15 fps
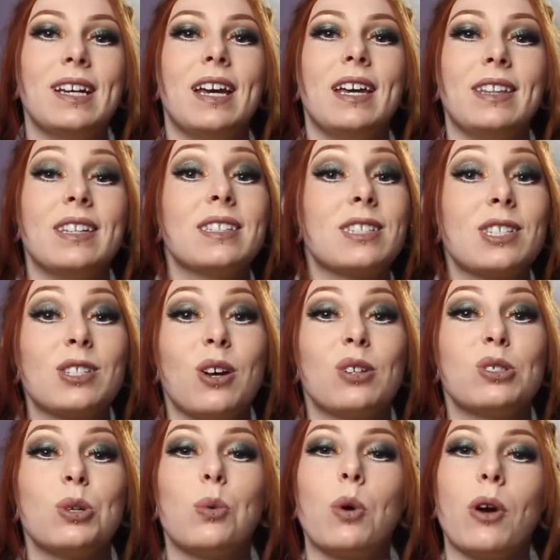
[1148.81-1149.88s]
And this is
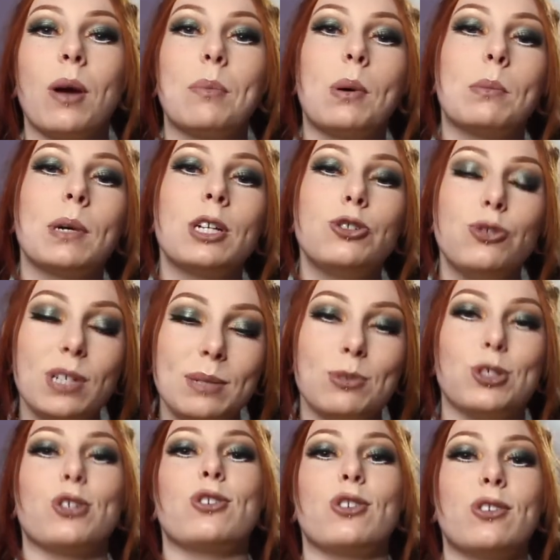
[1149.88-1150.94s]
also where I put my dream
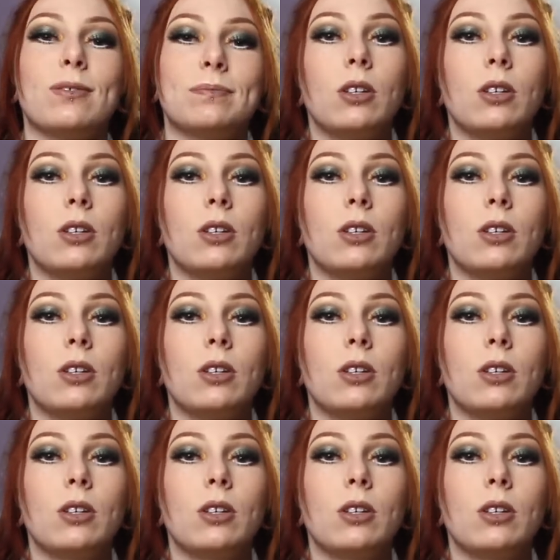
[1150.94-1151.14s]
journal.